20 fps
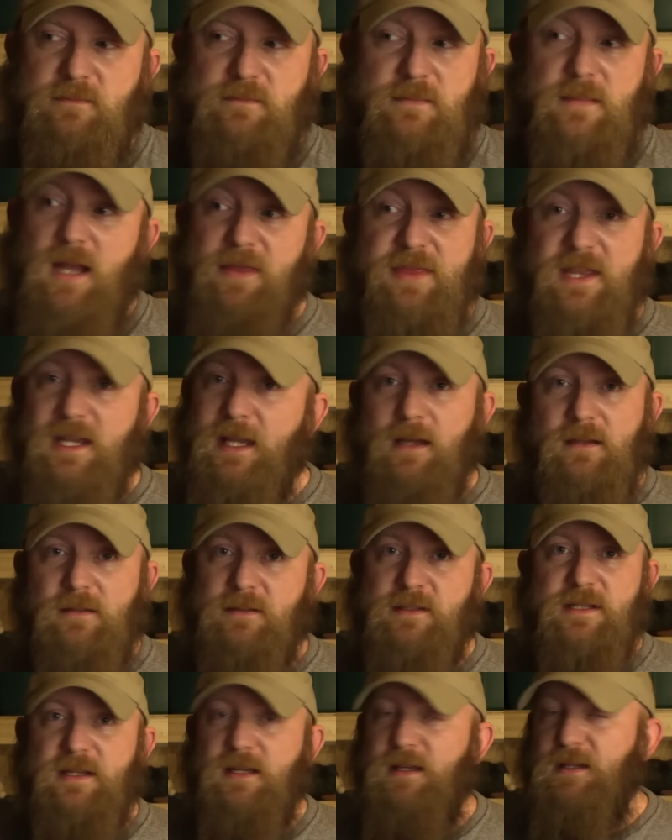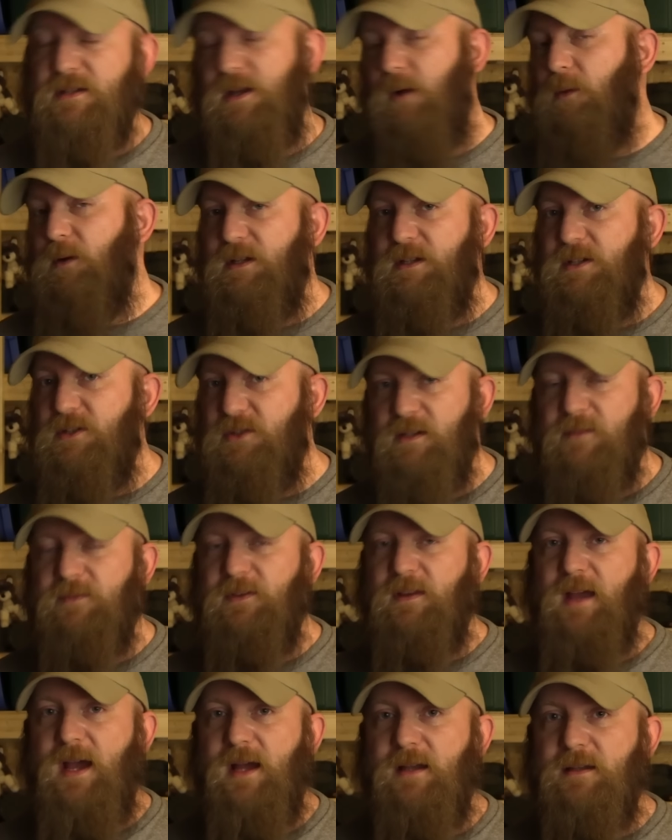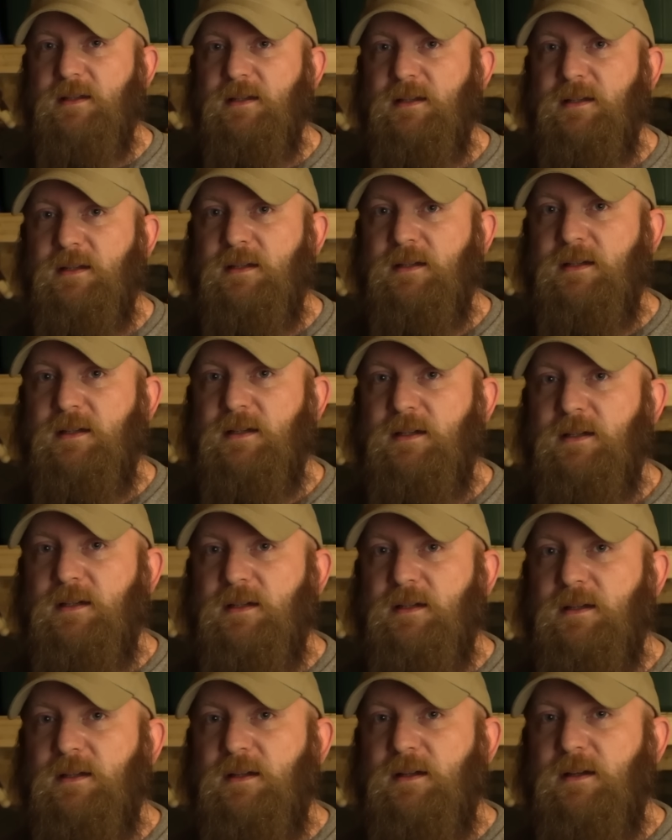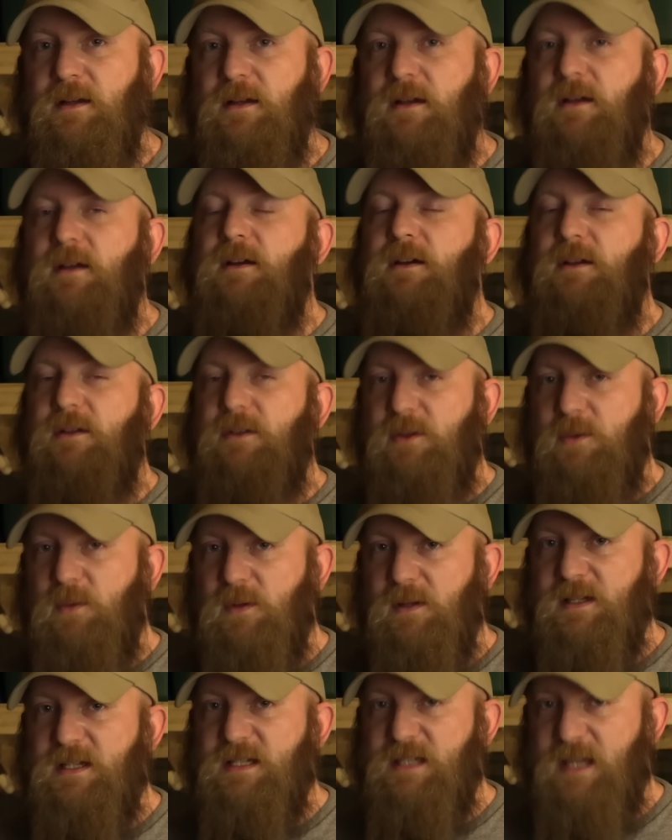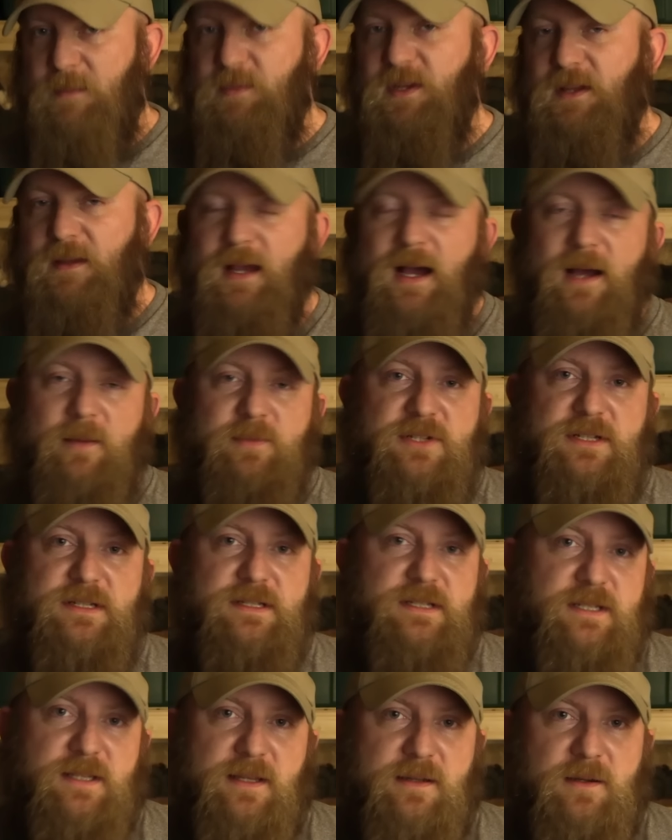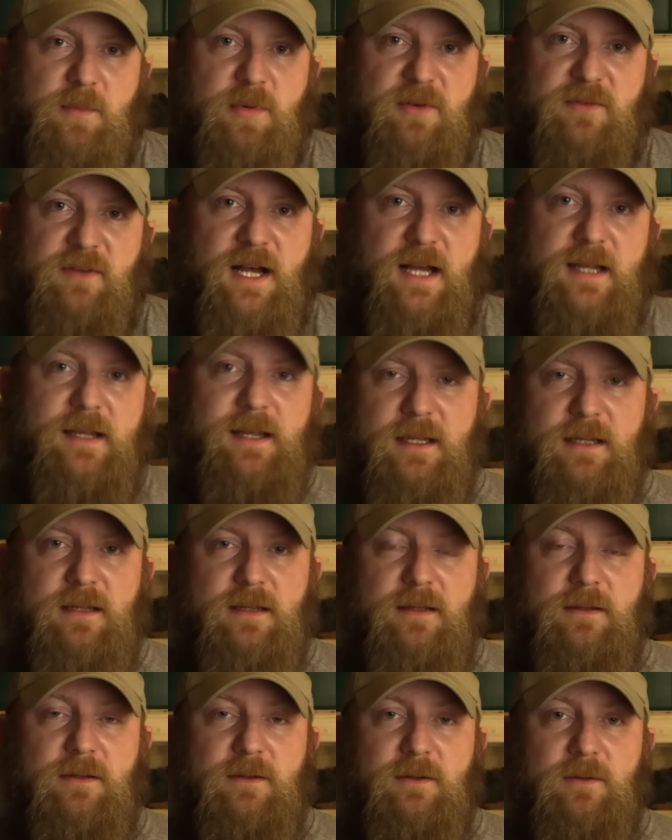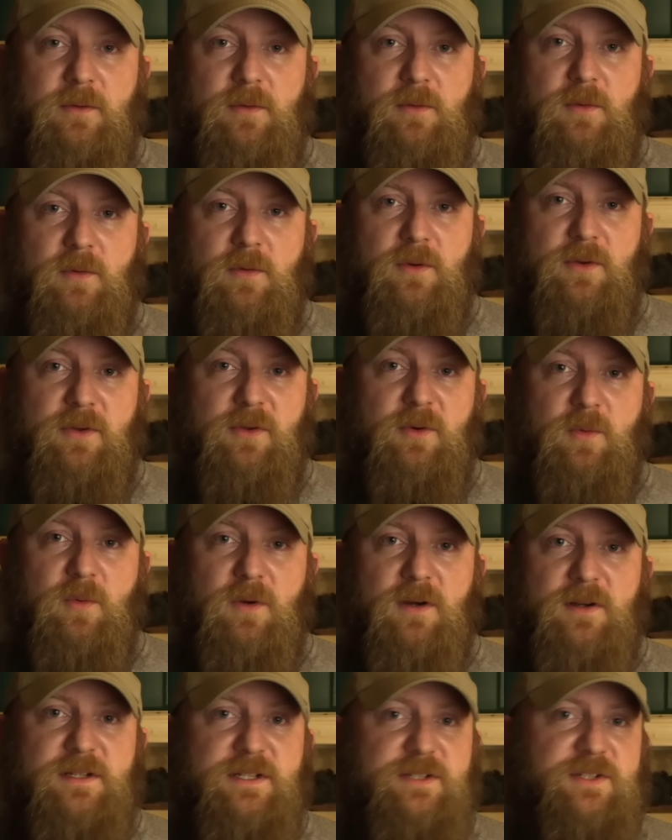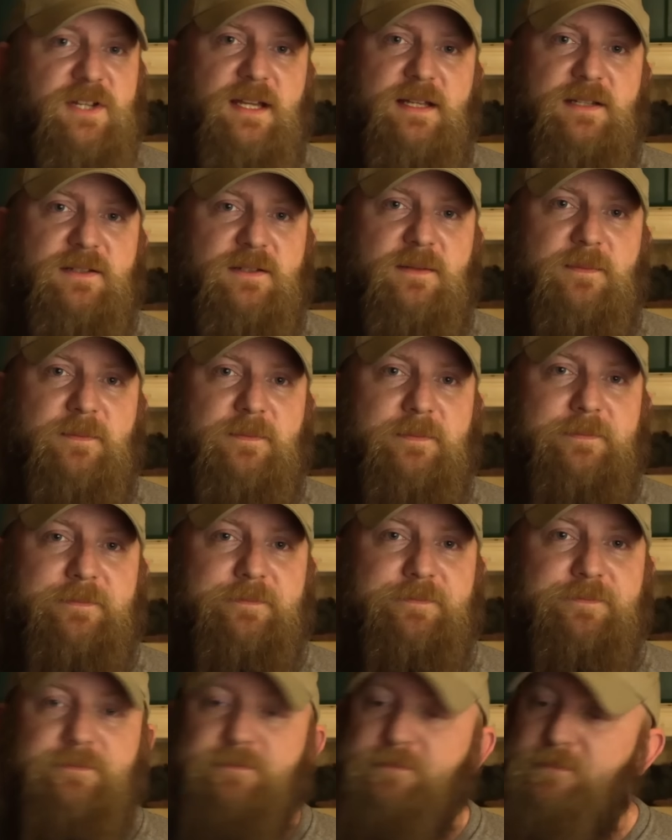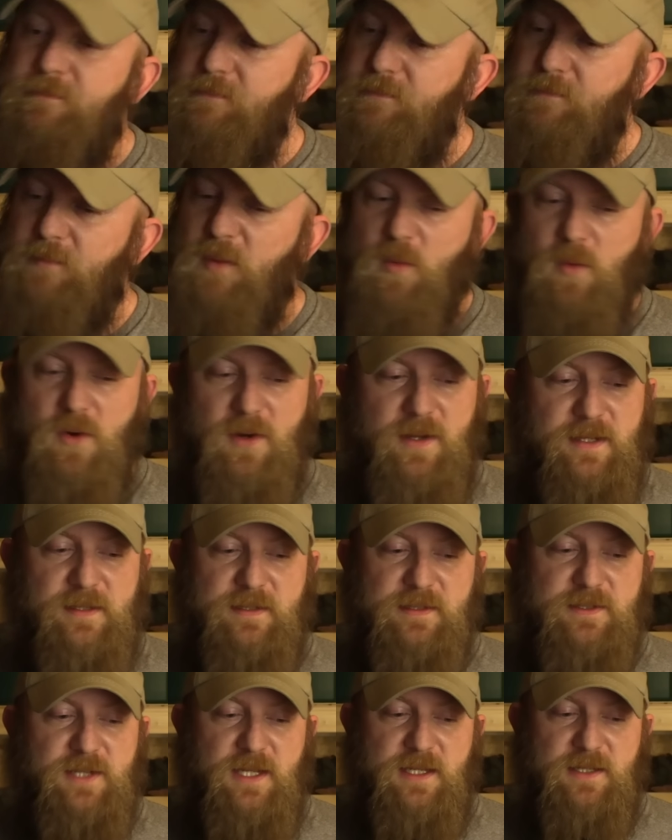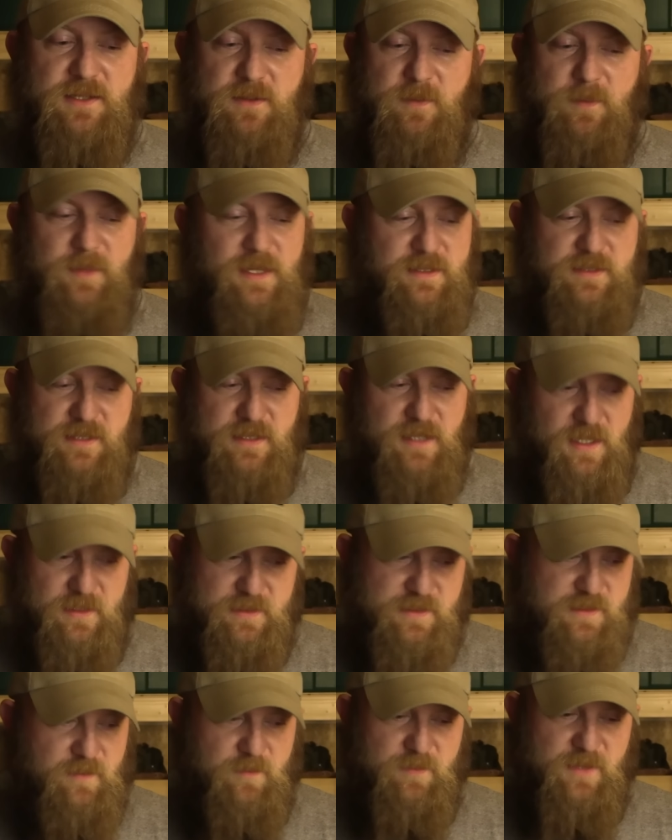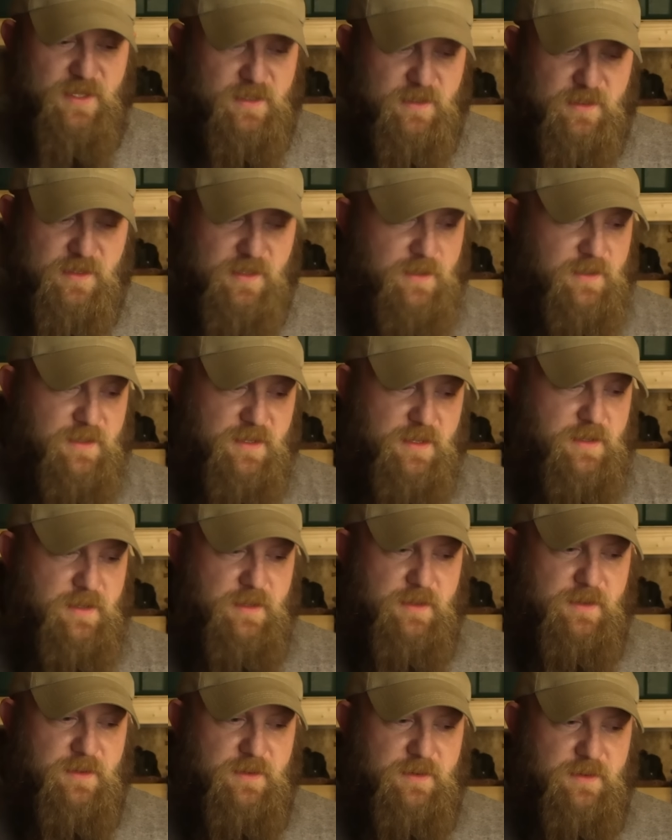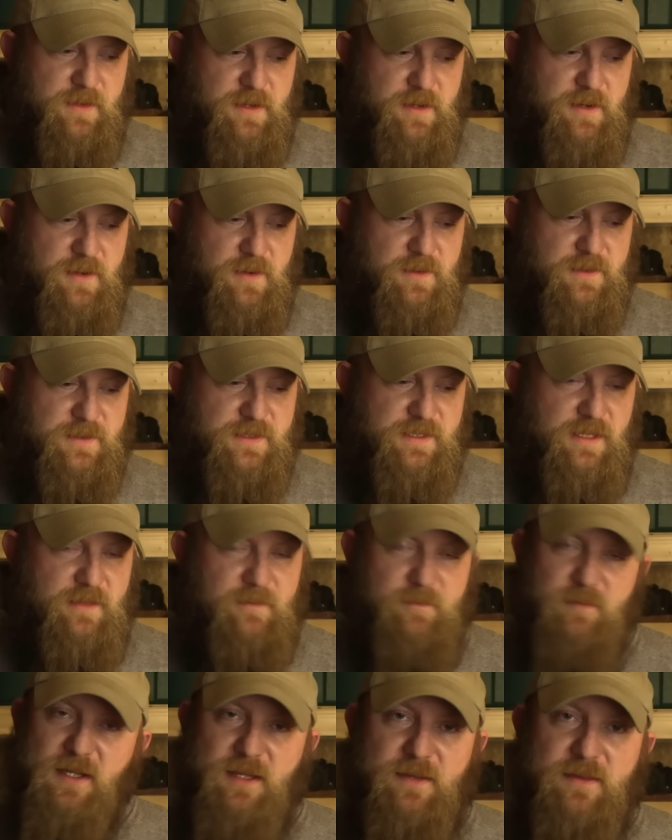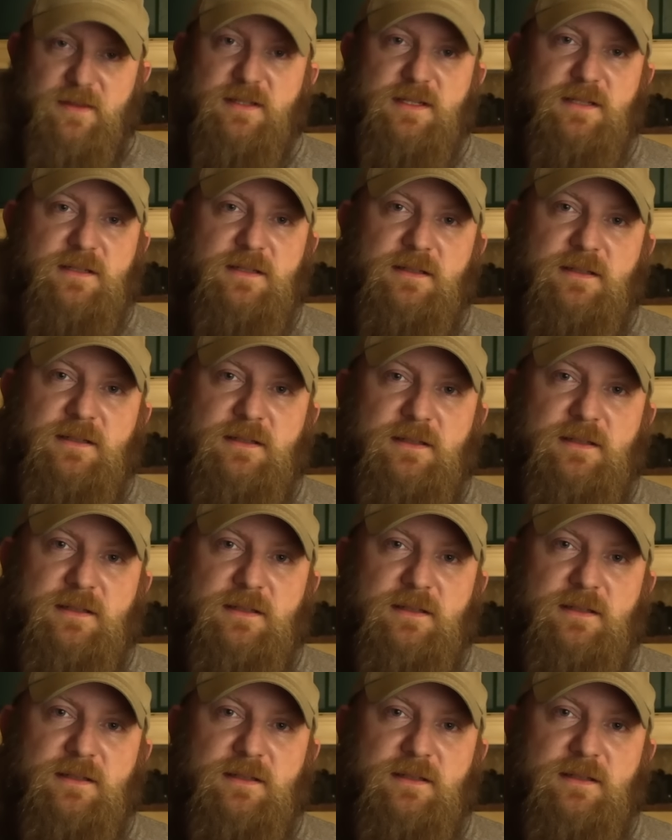Nothing else is going to shift that. You will accept the options that are provided or you'll work to change them. But working to change them is not something that occurs in months.